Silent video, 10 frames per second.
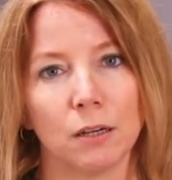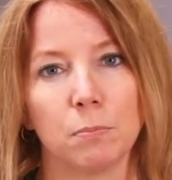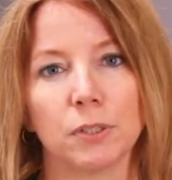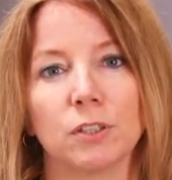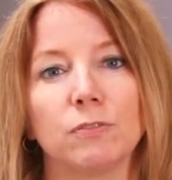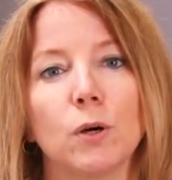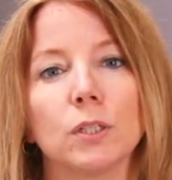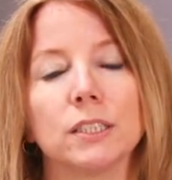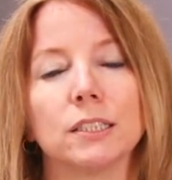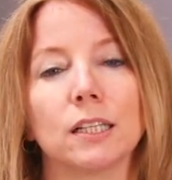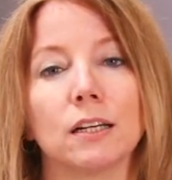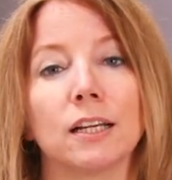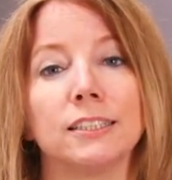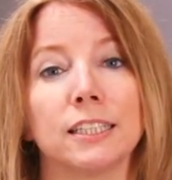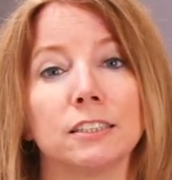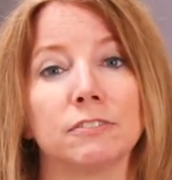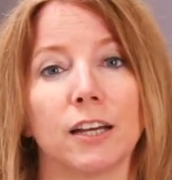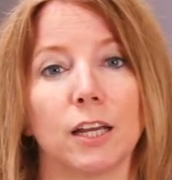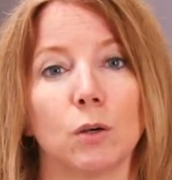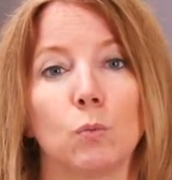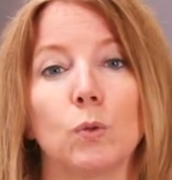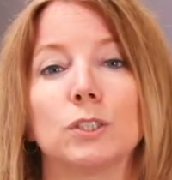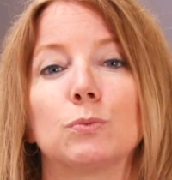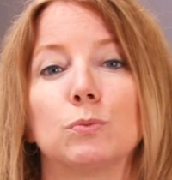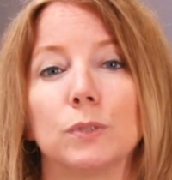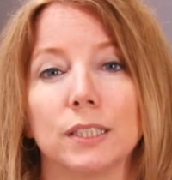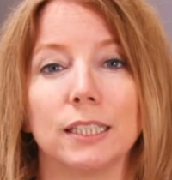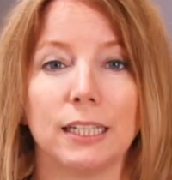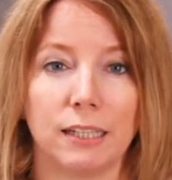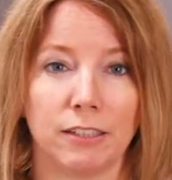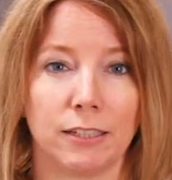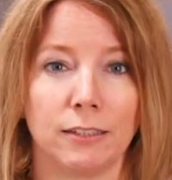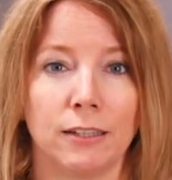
but the focus is on identifying what's really needed